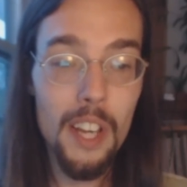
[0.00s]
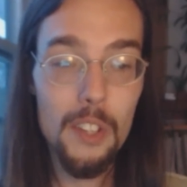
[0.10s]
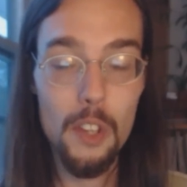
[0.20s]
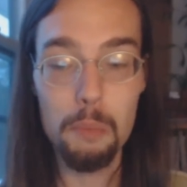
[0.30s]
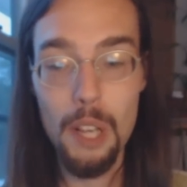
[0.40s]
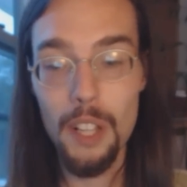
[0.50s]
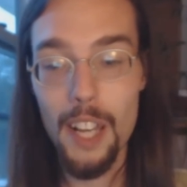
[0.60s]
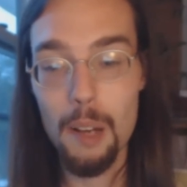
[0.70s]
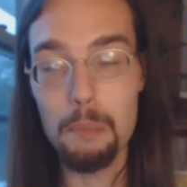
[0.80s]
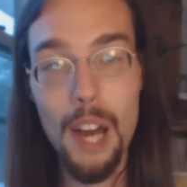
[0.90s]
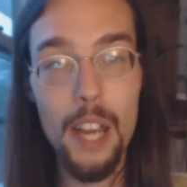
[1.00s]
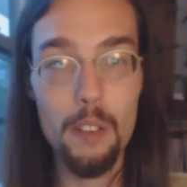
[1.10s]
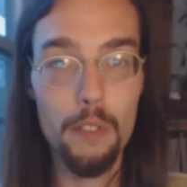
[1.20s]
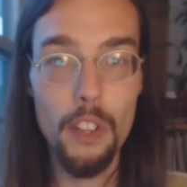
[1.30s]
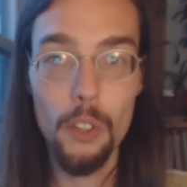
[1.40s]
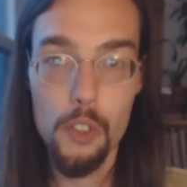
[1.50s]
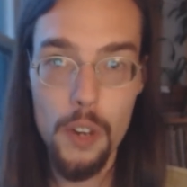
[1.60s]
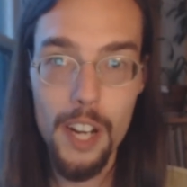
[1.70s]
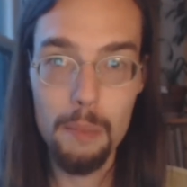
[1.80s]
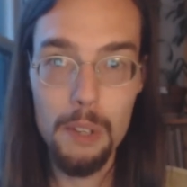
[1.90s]
So it'd be like a minefield
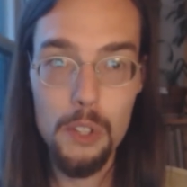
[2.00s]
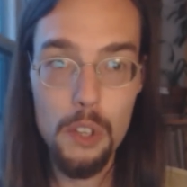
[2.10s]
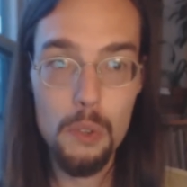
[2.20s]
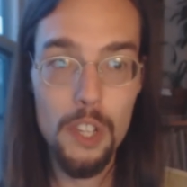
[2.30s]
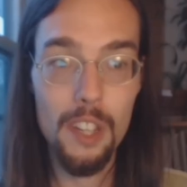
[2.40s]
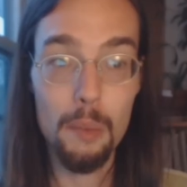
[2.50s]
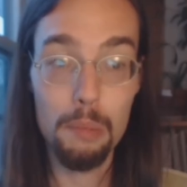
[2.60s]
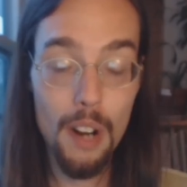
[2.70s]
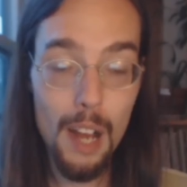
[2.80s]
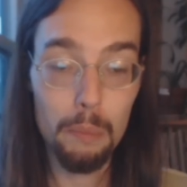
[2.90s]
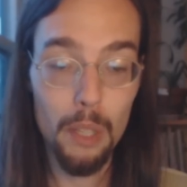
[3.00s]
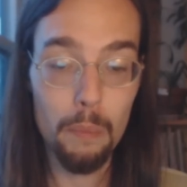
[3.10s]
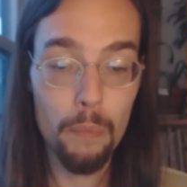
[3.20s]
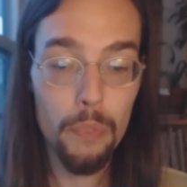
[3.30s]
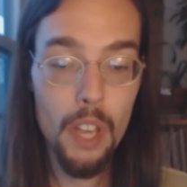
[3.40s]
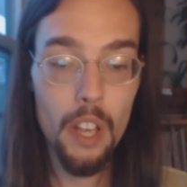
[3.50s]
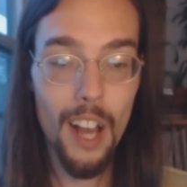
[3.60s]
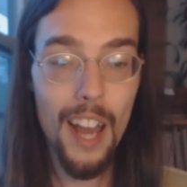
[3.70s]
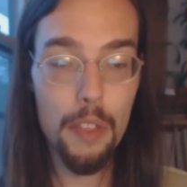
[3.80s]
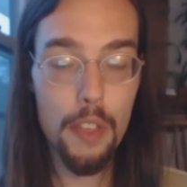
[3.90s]
trying to misuse it. The problem,
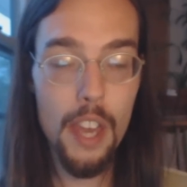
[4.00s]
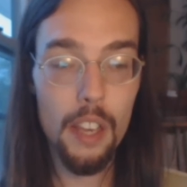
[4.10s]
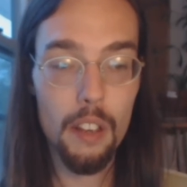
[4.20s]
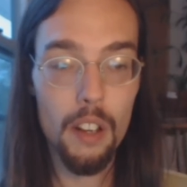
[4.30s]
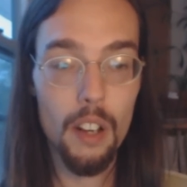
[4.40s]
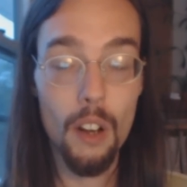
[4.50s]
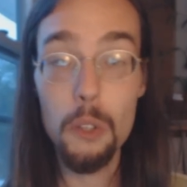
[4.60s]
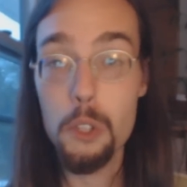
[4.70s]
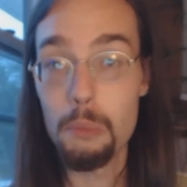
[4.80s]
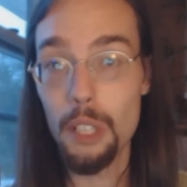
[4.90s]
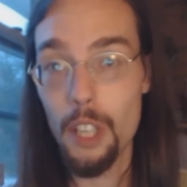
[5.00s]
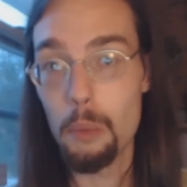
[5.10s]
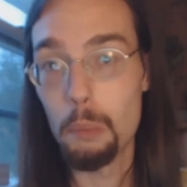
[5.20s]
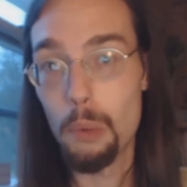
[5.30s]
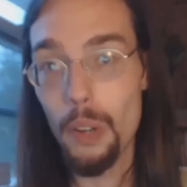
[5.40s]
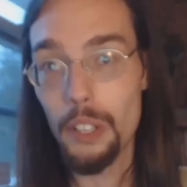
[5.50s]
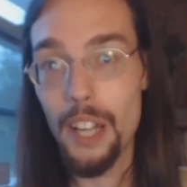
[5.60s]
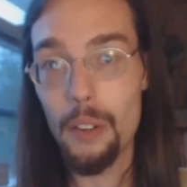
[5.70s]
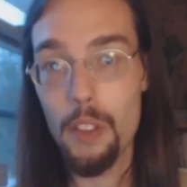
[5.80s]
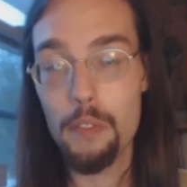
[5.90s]
I think, uh, ultimately will boil
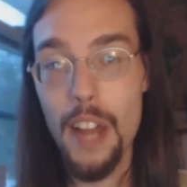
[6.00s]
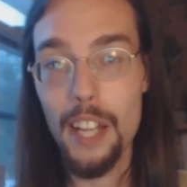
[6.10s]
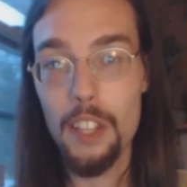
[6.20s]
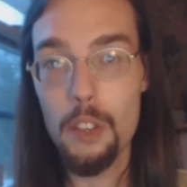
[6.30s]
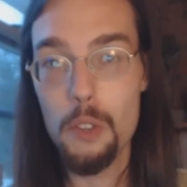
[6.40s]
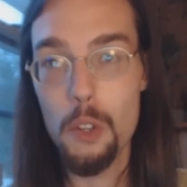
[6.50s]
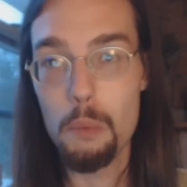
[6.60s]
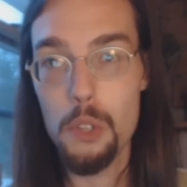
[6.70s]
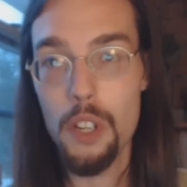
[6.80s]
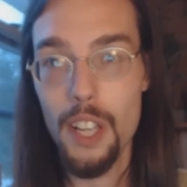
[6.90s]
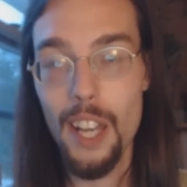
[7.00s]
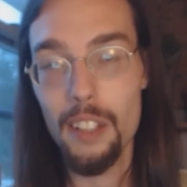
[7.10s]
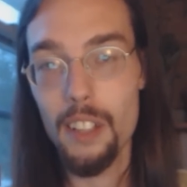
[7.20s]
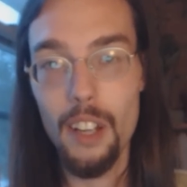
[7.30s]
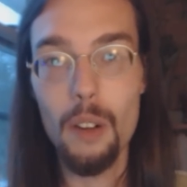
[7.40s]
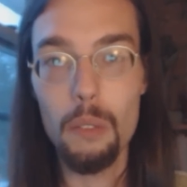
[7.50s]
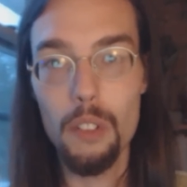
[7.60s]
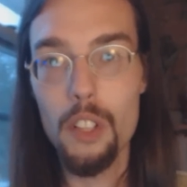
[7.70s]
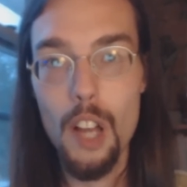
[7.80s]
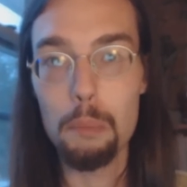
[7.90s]
down to the fact that YouTube's going to get, you know, a
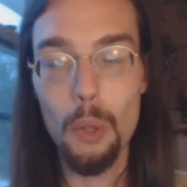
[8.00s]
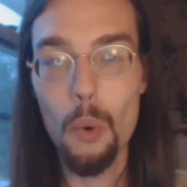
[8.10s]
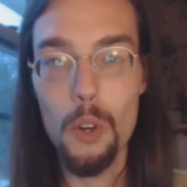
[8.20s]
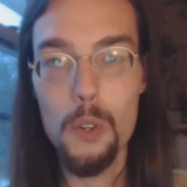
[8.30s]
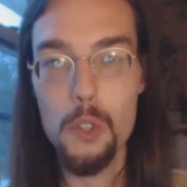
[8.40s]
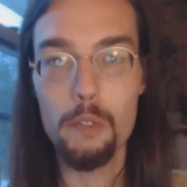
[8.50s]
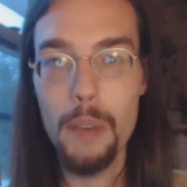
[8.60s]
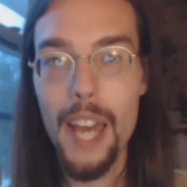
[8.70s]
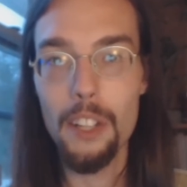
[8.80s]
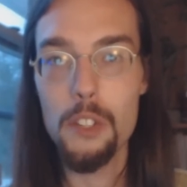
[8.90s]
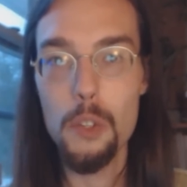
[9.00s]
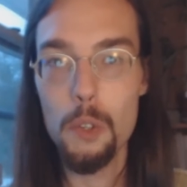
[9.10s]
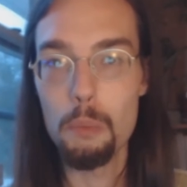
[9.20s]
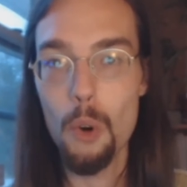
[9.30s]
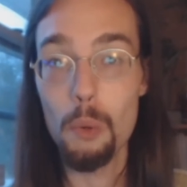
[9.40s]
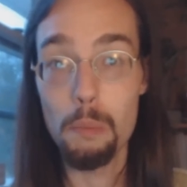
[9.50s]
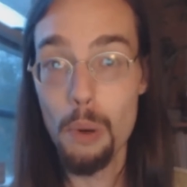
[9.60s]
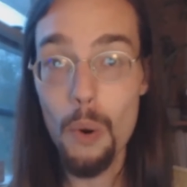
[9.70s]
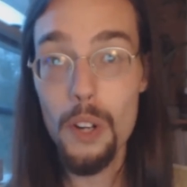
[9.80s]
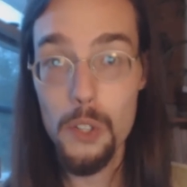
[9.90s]
couple orders of magnitude more
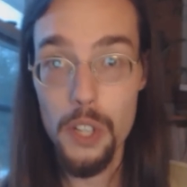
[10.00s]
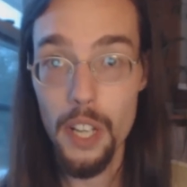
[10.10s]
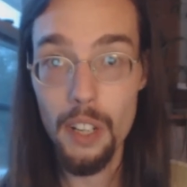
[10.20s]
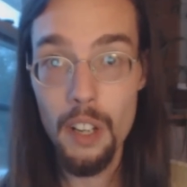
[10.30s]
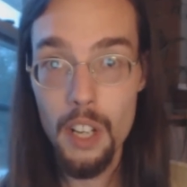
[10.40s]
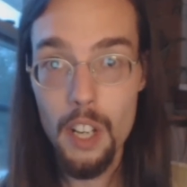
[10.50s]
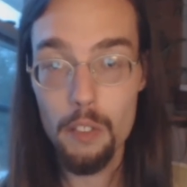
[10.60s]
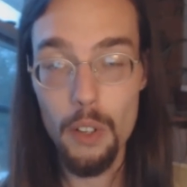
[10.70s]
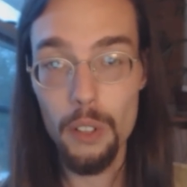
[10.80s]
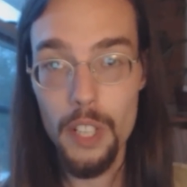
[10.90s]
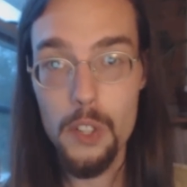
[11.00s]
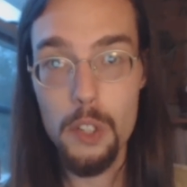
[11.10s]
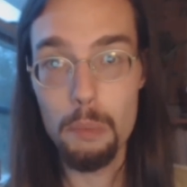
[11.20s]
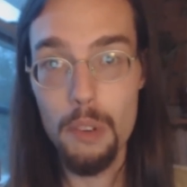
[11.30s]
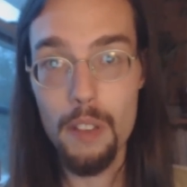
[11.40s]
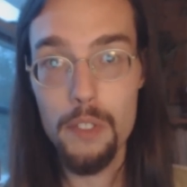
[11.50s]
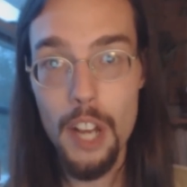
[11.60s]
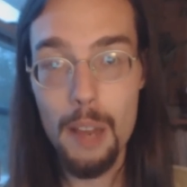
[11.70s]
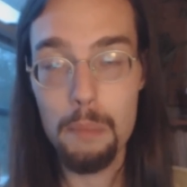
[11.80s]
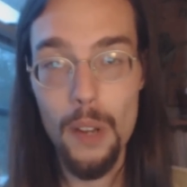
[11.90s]
reports in for at least a brief
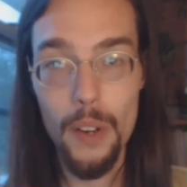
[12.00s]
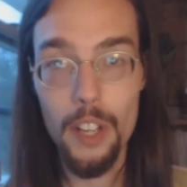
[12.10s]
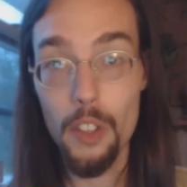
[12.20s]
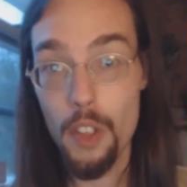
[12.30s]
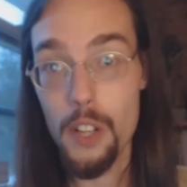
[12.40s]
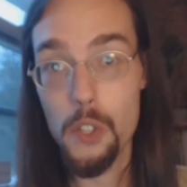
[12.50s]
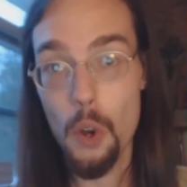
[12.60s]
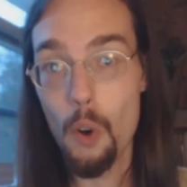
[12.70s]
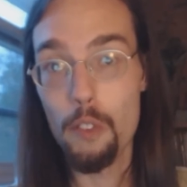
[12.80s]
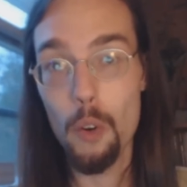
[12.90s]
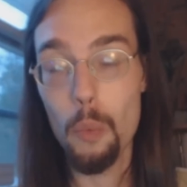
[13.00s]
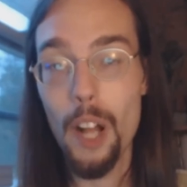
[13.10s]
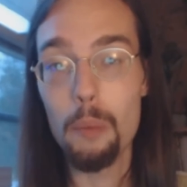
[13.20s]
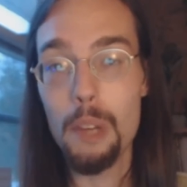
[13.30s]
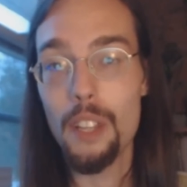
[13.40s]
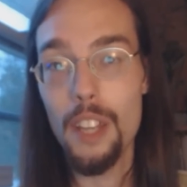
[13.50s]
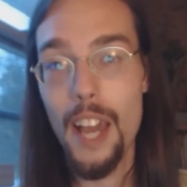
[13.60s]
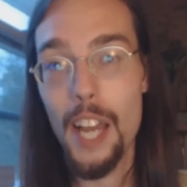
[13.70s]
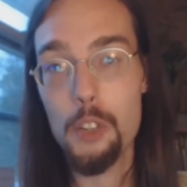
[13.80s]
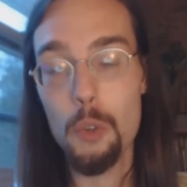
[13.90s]
time period, thus overwhelming the
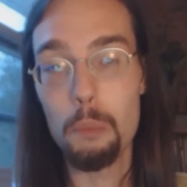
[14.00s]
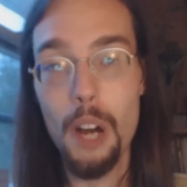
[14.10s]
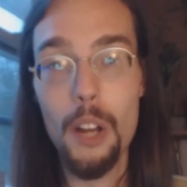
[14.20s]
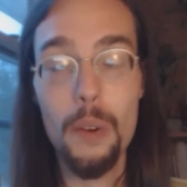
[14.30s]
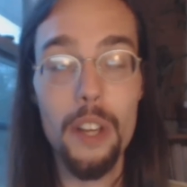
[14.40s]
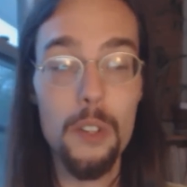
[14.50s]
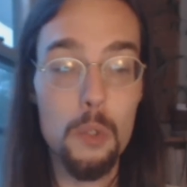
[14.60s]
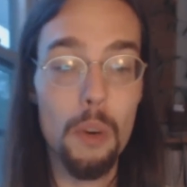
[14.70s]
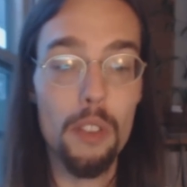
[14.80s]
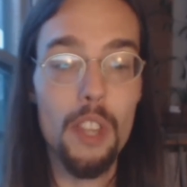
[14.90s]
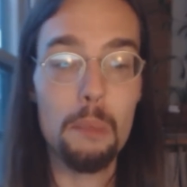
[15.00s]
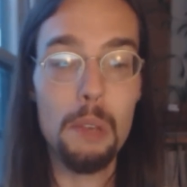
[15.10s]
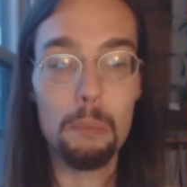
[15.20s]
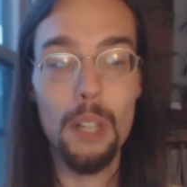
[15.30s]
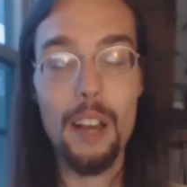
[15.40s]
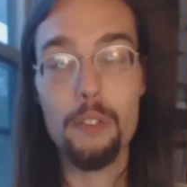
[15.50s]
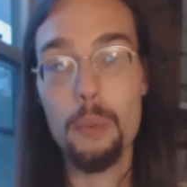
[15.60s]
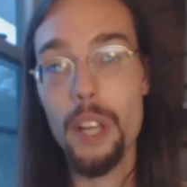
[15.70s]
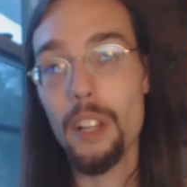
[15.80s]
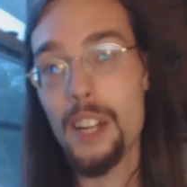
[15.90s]
actual moderators. One thing people have to
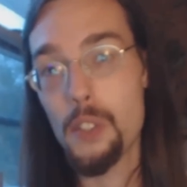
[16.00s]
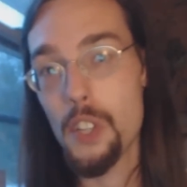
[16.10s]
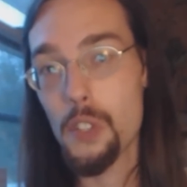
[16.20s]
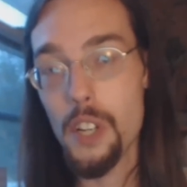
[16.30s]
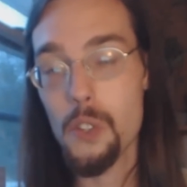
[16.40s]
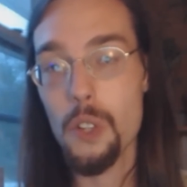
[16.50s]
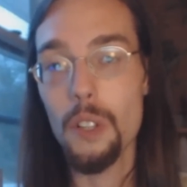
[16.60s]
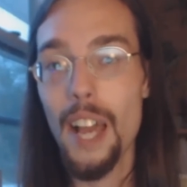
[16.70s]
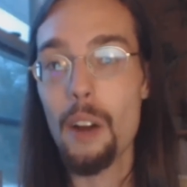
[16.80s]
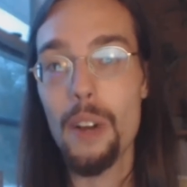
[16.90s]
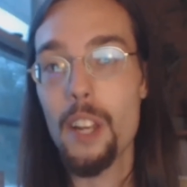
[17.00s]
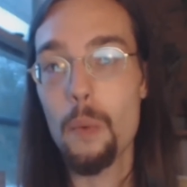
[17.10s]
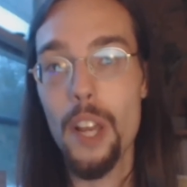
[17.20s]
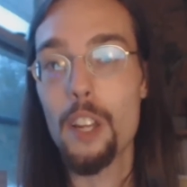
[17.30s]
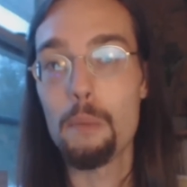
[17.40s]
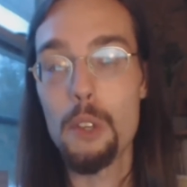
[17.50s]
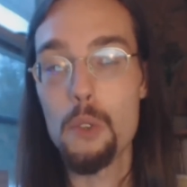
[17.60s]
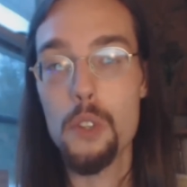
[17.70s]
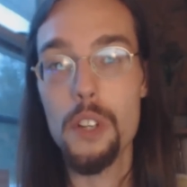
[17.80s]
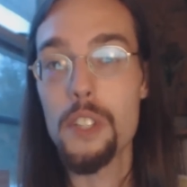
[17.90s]
realize this doesn't allow any random
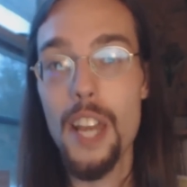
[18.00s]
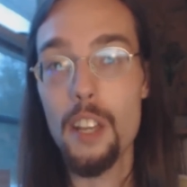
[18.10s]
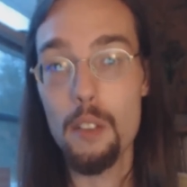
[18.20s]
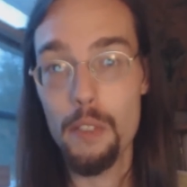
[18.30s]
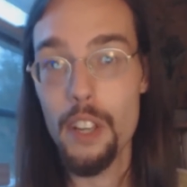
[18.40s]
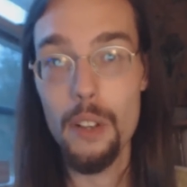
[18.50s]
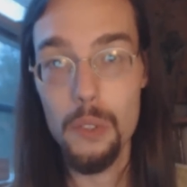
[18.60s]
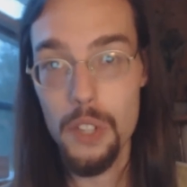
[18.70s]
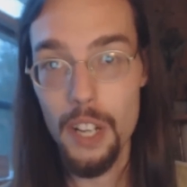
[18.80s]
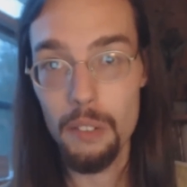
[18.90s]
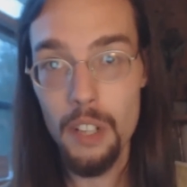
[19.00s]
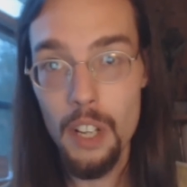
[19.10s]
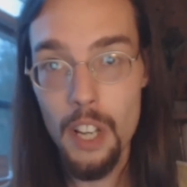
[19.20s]
user to take your videos down.